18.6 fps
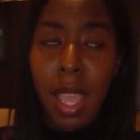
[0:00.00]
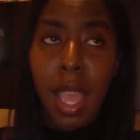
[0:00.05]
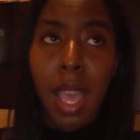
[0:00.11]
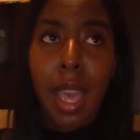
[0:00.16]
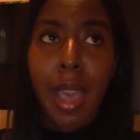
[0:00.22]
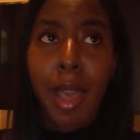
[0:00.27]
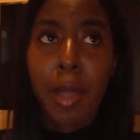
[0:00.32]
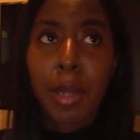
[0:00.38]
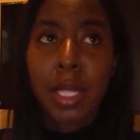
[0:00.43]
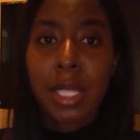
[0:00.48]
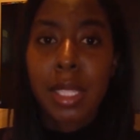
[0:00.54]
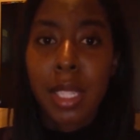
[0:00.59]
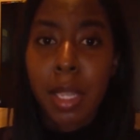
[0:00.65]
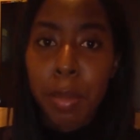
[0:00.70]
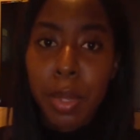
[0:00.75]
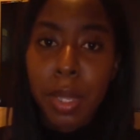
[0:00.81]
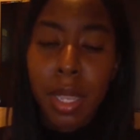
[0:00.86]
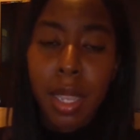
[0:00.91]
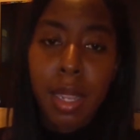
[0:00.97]
And
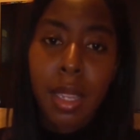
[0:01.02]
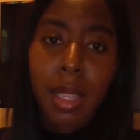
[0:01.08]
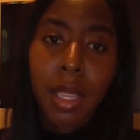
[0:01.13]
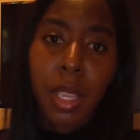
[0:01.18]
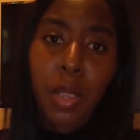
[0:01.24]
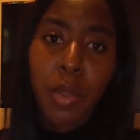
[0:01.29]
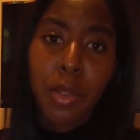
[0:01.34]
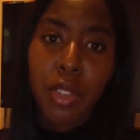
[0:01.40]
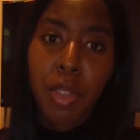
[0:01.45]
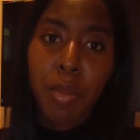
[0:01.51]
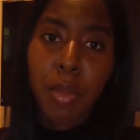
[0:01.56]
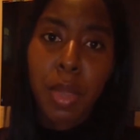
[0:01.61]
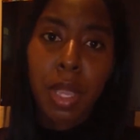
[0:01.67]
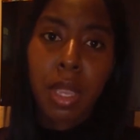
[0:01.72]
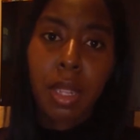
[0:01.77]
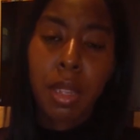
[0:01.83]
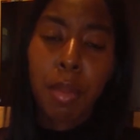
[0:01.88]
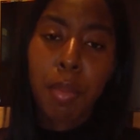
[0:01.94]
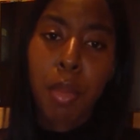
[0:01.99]
typically here in
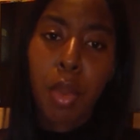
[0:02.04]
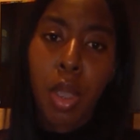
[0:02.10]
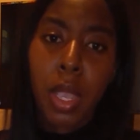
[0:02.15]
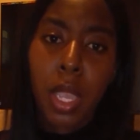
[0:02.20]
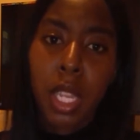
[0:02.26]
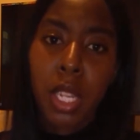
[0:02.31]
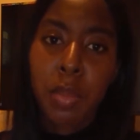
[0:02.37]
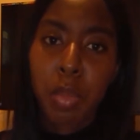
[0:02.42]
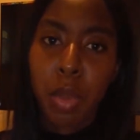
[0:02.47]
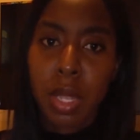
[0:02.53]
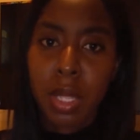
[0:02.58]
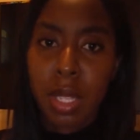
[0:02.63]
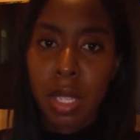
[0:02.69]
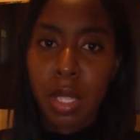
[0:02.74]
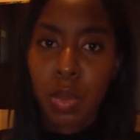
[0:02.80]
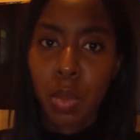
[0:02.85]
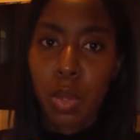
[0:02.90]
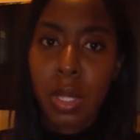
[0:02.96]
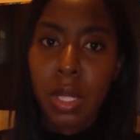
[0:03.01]
Jamaica, the mortgage
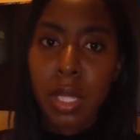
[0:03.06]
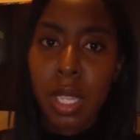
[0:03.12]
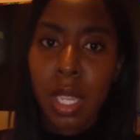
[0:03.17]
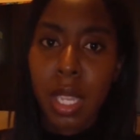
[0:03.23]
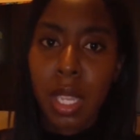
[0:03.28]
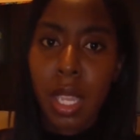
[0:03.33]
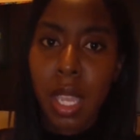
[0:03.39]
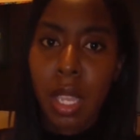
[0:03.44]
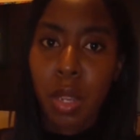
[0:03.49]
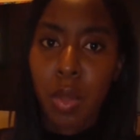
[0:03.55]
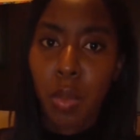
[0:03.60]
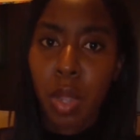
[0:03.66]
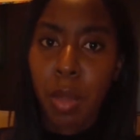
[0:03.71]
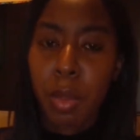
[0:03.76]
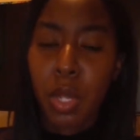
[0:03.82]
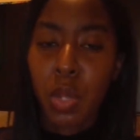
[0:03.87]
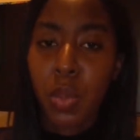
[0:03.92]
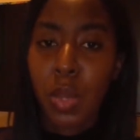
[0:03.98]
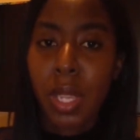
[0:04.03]
process will take anywhere
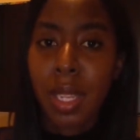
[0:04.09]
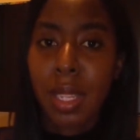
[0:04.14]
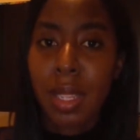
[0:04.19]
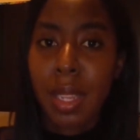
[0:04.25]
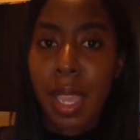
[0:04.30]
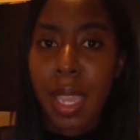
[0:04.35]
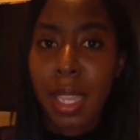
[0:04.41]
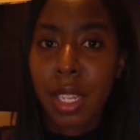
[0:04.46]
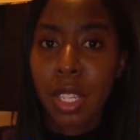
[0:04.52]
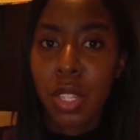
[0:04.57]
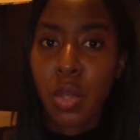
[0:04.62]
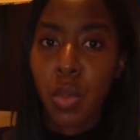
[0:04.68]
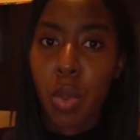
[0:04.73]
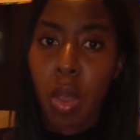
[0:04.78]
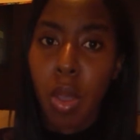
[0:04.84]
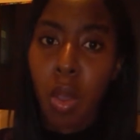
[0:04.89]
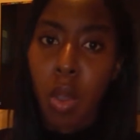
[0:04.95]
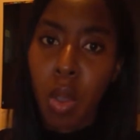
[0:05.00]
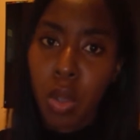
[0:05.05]
between 90 to
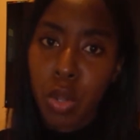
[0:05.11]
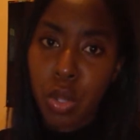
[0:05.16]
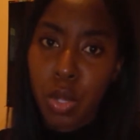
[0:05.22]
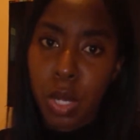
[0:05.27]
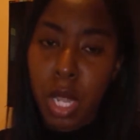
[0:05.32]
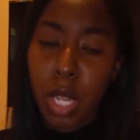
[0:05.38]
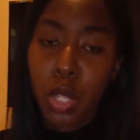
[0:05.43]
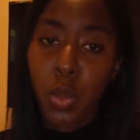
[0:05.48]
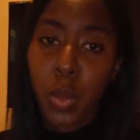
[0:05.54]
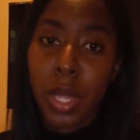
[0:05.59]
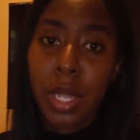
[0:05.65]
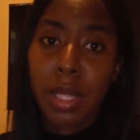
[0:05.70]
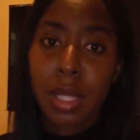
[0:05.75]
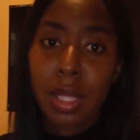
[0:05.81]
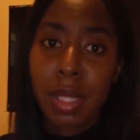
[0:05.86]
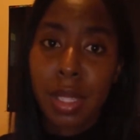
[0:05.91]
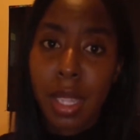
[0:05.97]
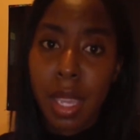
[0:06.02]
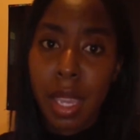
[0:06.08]
120
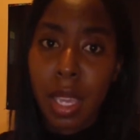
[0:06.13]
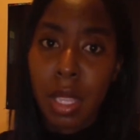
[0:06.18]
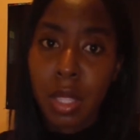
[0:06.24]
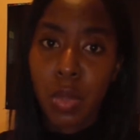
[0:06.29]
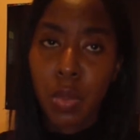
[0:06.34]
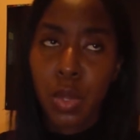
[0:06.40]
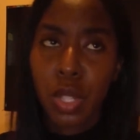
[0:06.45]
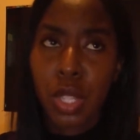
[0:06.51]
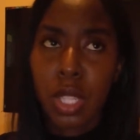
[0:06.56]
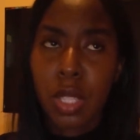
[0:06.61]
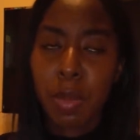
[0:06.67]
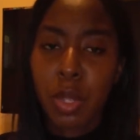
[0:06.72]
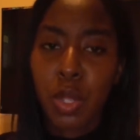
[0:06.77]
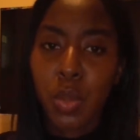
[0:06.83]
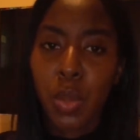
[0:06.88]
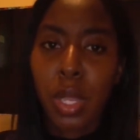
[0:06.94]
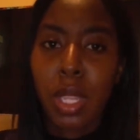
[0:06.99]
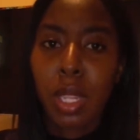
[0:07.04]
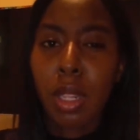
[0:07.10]
days, which is
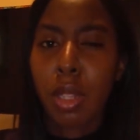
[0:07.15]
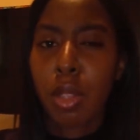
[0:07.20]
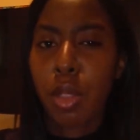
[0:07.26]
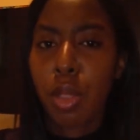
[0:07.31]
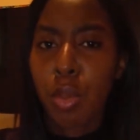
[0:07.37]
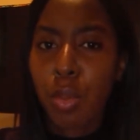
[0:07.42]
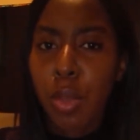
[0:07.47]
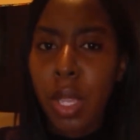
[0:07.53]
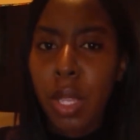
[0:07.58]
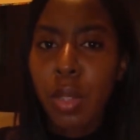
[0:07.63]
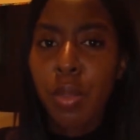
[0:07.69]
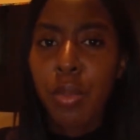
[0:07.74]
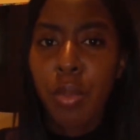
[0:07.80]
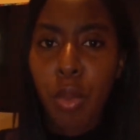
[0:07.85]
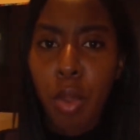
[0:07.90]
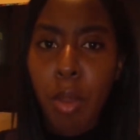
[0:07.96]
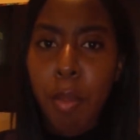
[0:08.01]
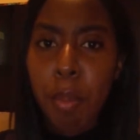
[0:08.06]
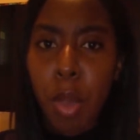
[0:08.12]
between 3 to
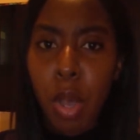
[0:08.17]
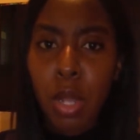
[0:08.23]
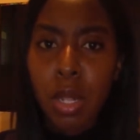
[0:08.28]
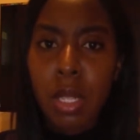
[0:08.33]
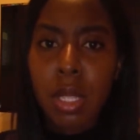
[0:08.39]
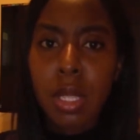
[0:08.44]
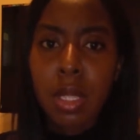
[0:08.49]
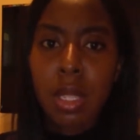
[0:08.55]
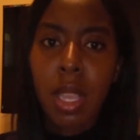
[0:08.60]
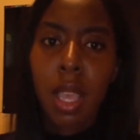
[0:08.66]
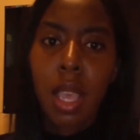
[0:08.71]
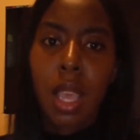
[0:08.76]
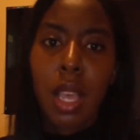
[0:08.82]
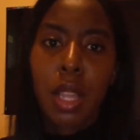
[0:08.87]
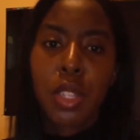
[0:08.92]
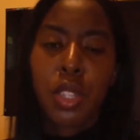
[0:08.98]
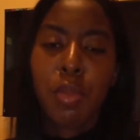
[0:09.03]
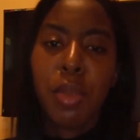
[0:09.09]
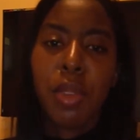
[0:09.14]
4 months
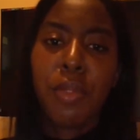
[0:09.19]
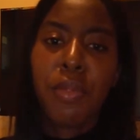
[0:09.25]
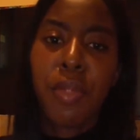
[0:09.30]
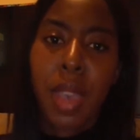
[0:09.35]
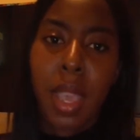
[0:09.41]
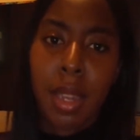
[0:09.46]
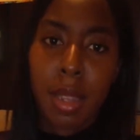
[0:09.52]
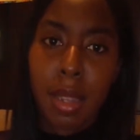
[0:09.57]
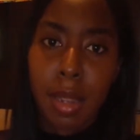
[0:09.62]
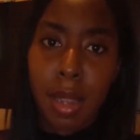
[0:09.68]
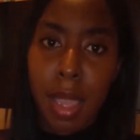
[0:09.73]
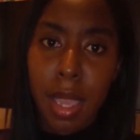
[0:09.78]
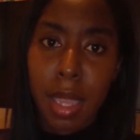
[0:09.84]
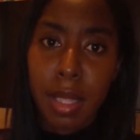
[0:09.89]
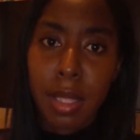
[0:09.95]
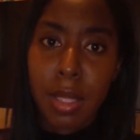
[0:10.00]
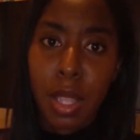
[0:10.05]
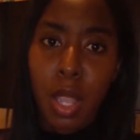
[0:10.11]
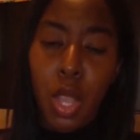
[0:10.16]
to be finalized.